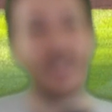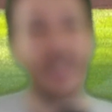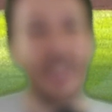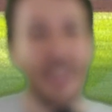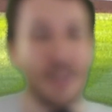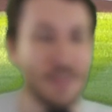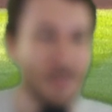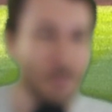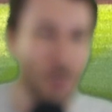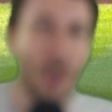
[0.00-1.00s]
and
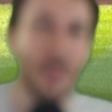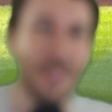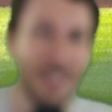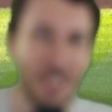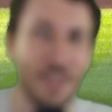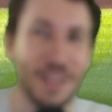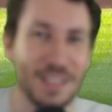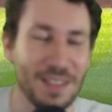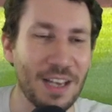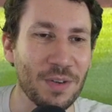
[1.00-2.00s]
probably thinking of that
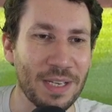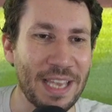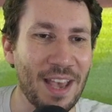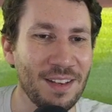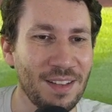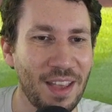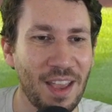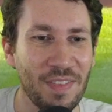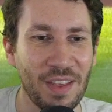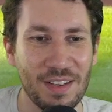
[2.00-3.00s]
slider again,
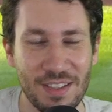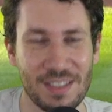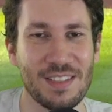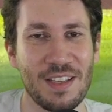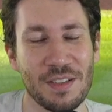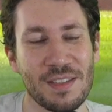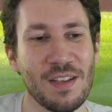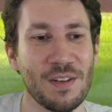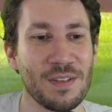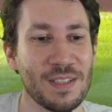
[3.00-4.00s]
and then you can sneak a
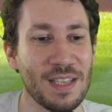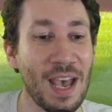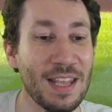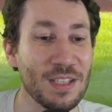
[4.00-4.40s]
sinker inside.